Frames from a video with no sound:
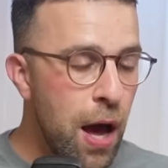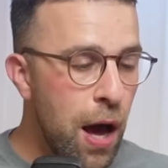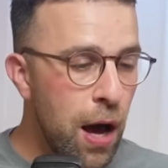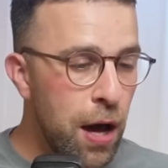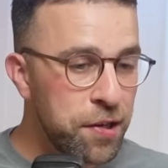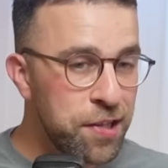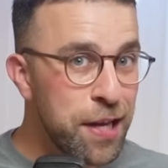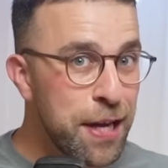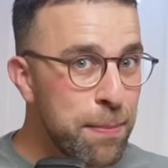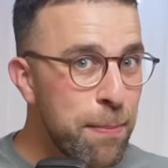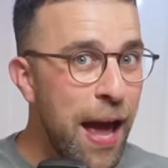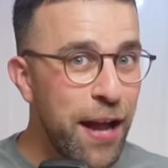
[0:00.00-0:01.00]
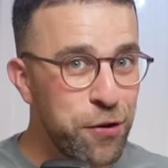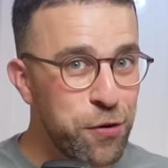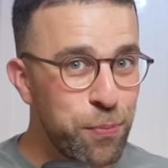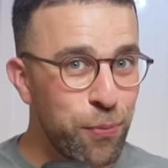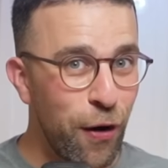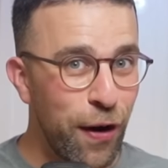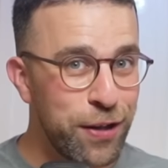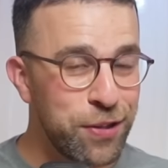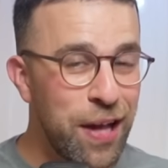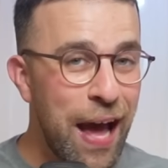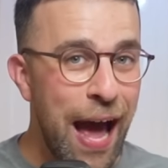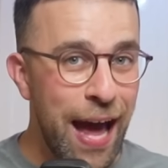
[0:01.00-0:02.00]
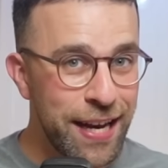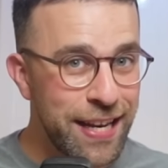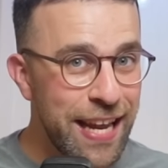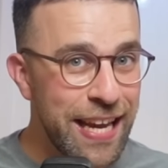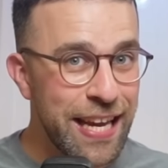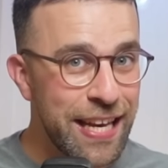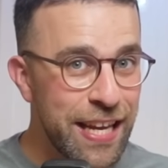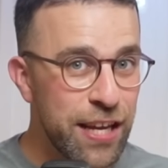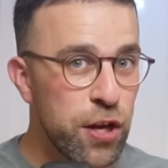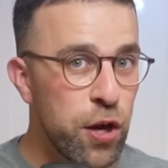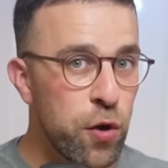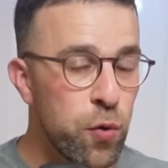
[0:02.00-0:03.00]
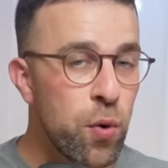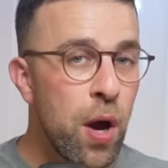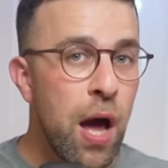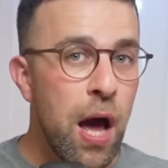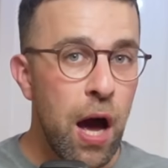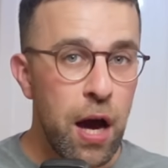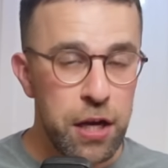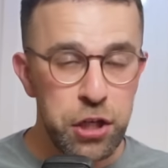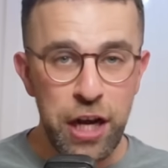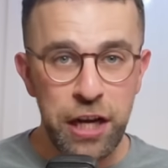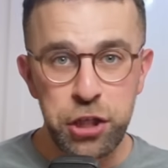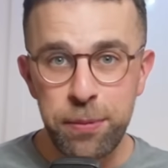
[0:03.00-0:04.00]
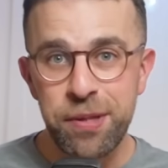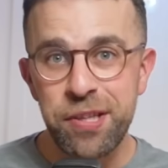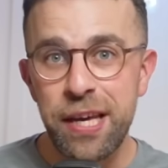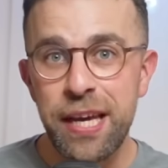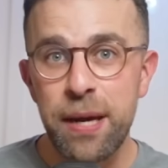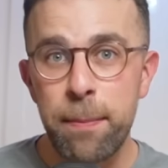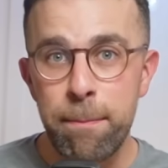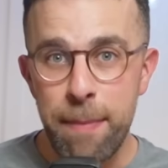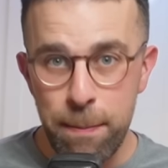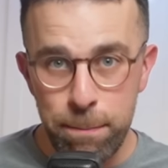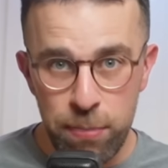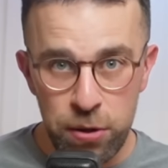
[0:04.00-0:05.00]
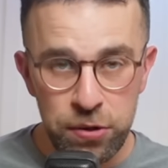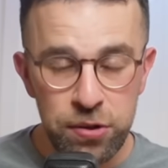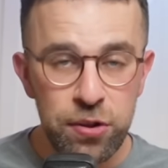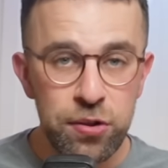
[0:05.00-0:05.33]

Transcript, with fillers: uh, Team, Enterprise, and EDU uh, ChatGPT members.